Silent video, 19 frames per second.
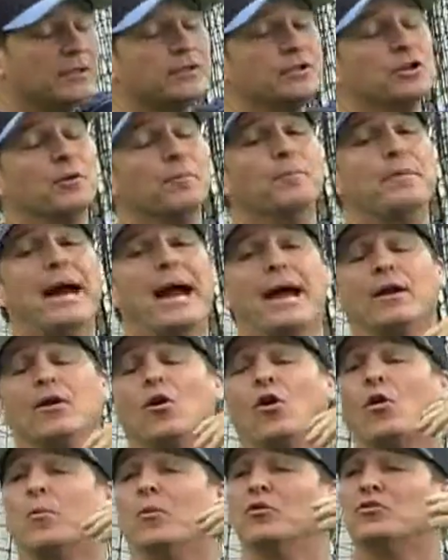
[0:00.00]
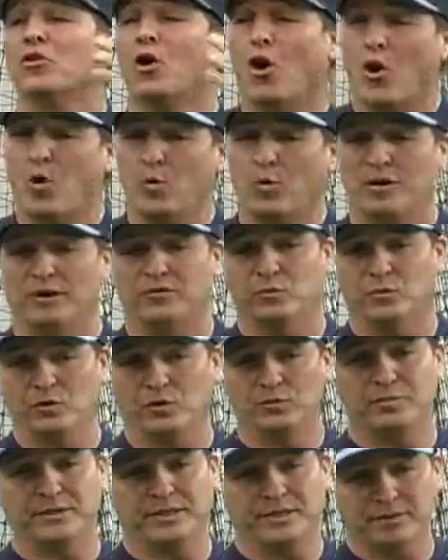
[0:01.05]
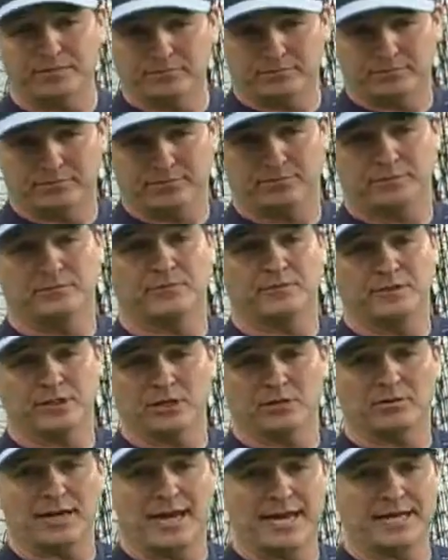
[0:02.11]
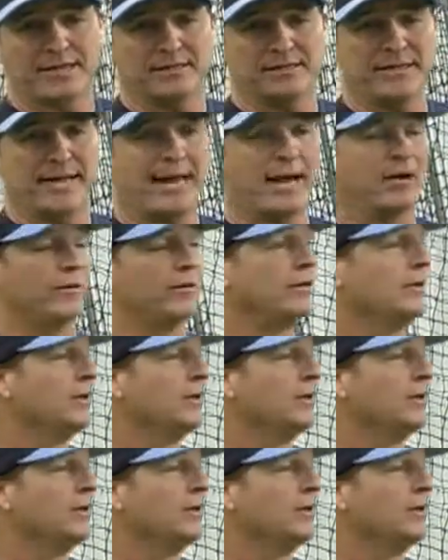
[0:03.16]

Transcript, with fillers: your bat almost always will be, you know, hanging down.